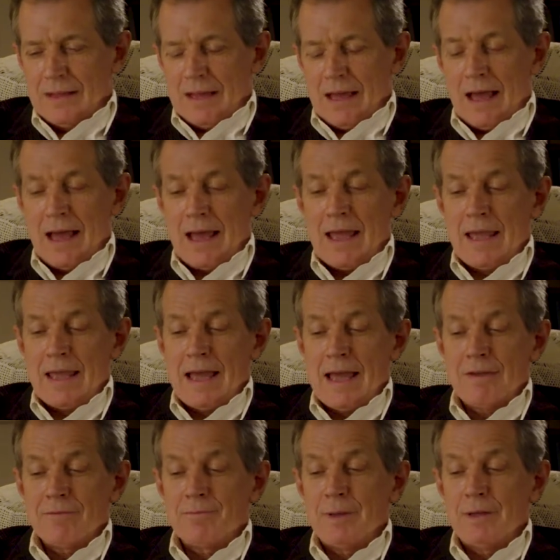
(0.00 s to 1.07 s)
I
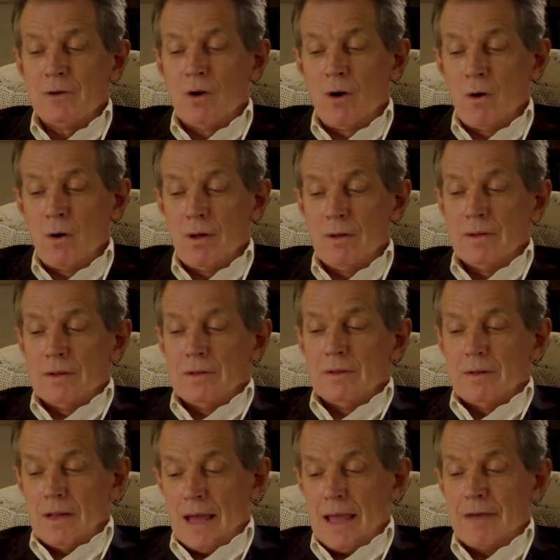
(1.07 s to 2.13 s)
have been all
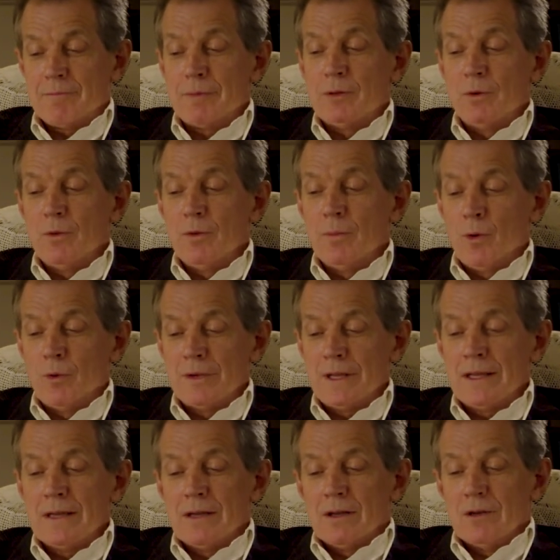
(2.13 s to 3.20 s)
I have been all the
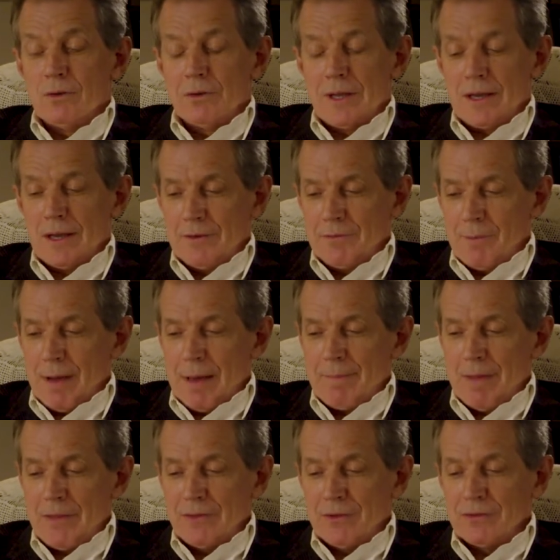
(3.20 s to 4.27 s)
morning looking over my
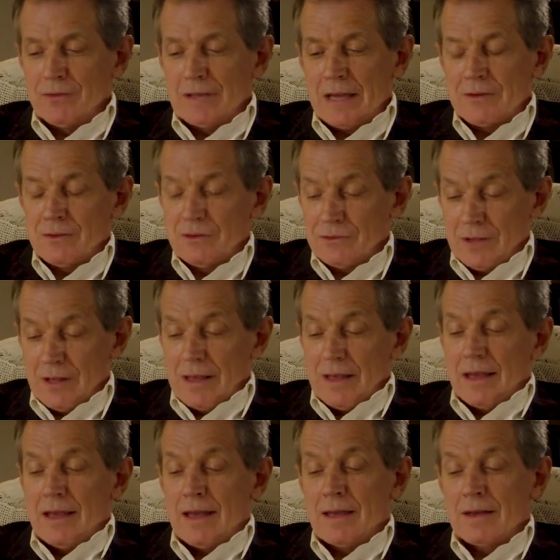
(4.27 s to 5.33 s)
mother's letters,
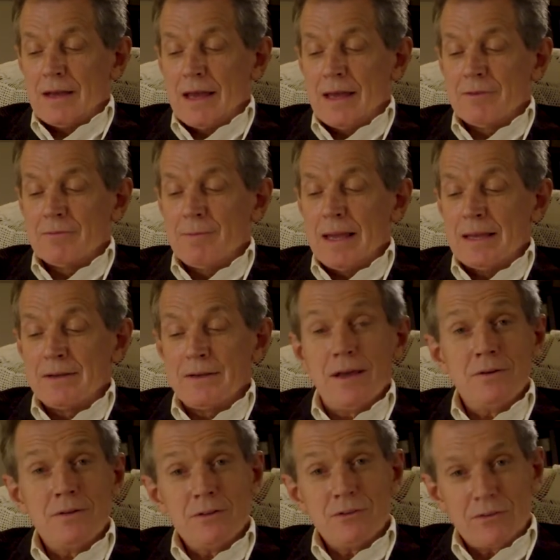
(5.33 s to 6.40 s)
and I have made no
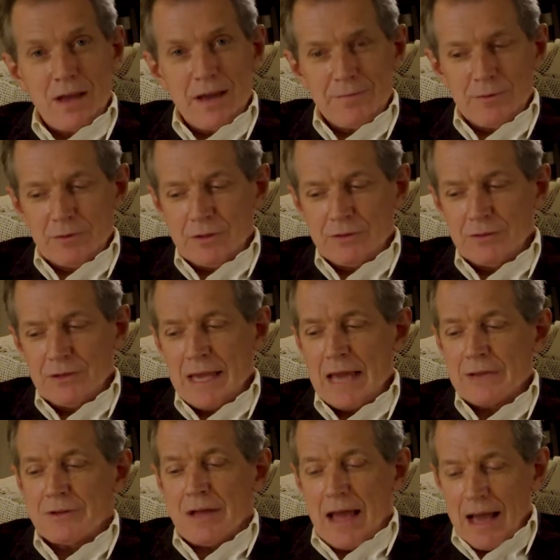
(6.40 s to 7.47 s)
discoveries
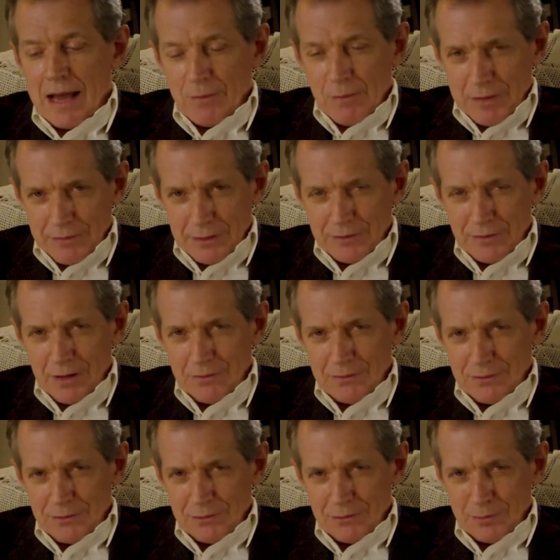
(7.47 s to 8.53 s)
yet. However, don't
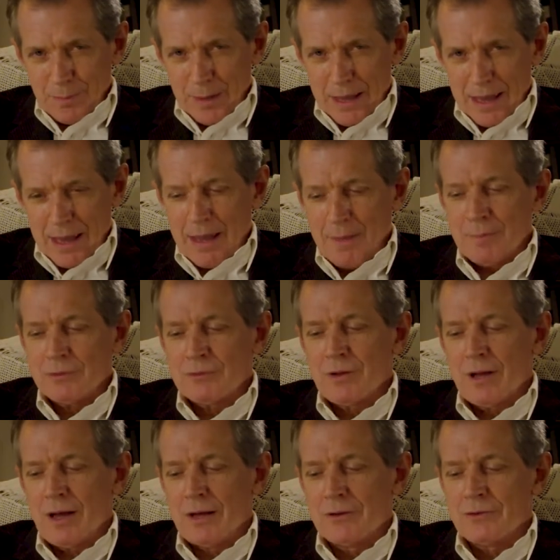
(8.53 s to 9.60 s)
despair, Mr.
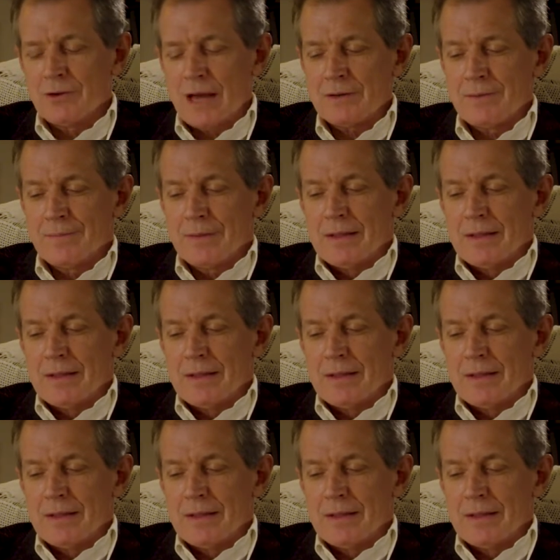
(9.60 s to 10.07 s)
Hartright.